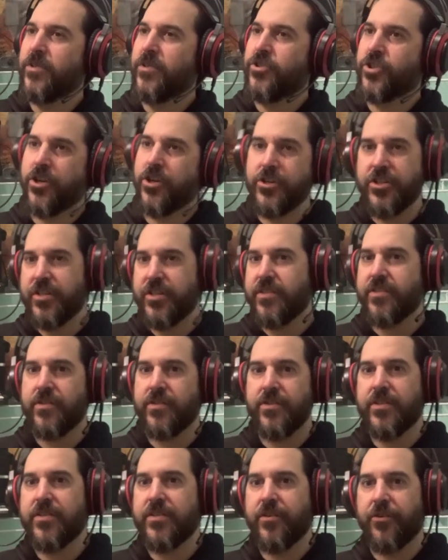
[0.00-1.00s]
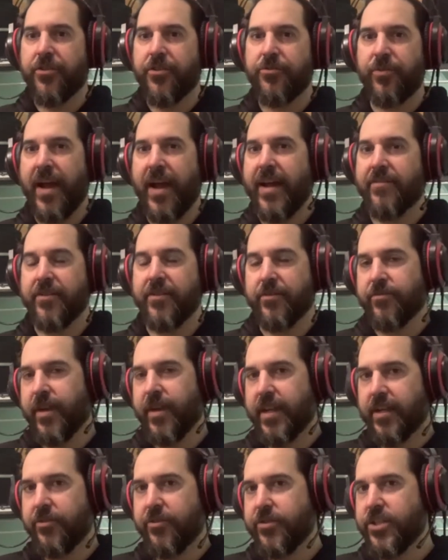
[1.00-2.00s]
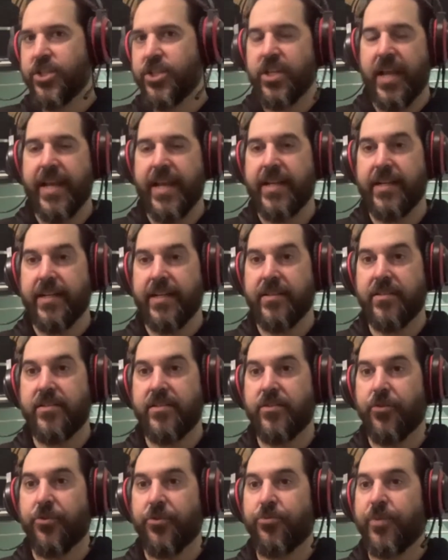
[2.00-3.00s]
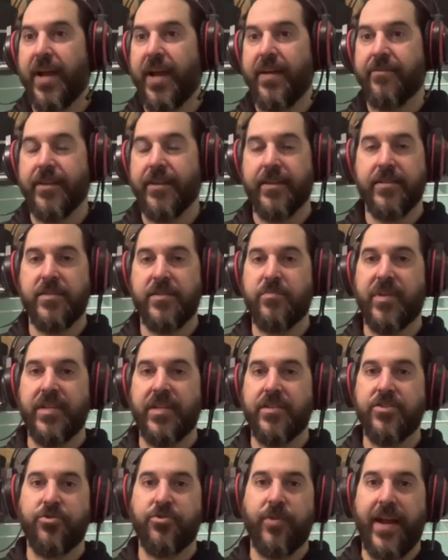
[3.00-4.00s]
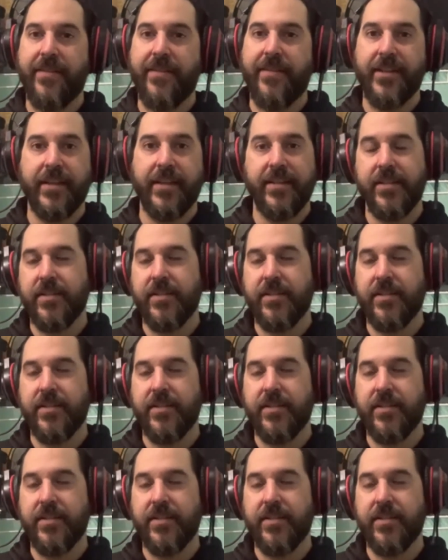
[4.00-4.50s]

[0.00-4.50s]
churches are still thriving, right? Christianity is still thriving, but it's thriving in